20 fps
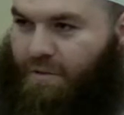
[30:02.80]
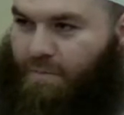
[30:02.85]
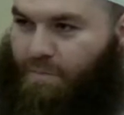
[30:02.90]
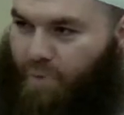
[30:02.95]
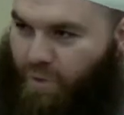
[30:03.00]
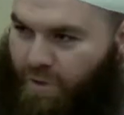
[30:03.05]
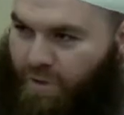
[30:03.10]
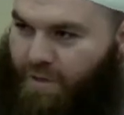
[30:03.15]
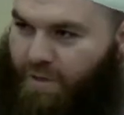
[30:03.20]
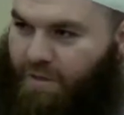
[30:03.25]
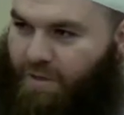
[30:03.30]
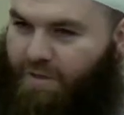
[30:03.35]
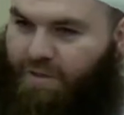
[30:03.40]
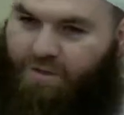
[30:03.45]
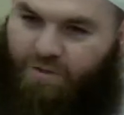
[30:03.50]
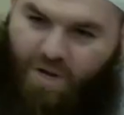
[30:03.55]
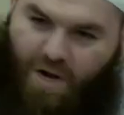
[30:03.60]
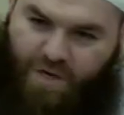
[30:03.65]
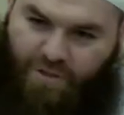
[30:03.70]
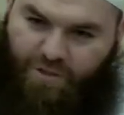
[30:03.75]
put it in the
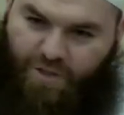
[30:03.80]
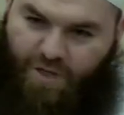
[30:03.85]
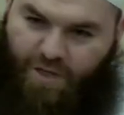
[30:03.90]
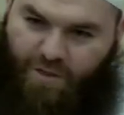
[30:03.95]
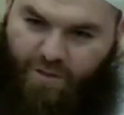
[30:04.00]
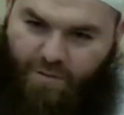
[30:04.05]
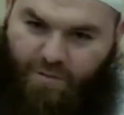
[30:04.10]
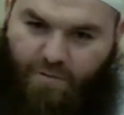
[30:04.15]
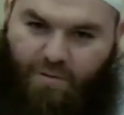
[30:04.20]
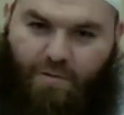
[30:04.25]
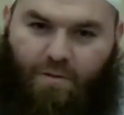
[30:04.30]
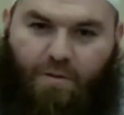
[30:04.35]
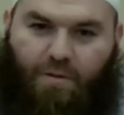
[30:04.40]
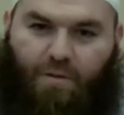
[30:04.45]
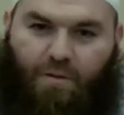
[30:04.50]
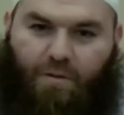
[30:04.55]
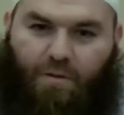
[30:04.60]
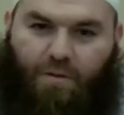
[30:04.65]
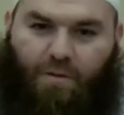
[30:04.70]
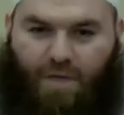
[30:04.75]
trash can.
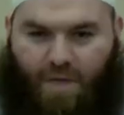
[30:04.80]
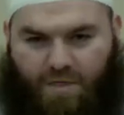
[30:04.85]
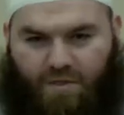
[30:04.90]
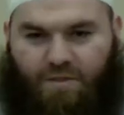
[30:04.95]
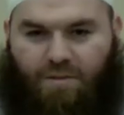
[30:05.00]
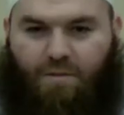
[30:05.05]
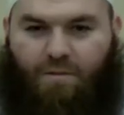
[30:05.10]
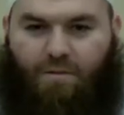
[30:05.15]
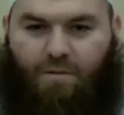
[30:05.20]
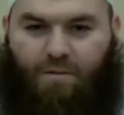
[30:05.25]
Yes.